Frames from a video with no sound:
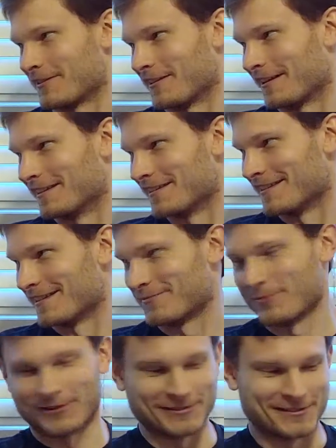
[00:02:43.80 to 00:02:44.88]
are going to get into this,
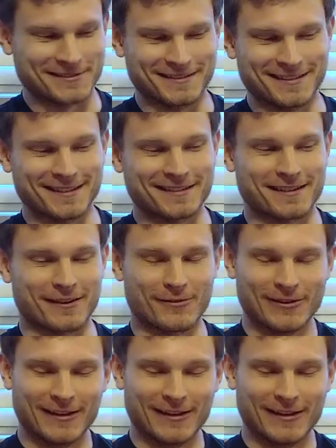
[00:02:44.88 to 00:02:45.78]
but I'll just dig in now.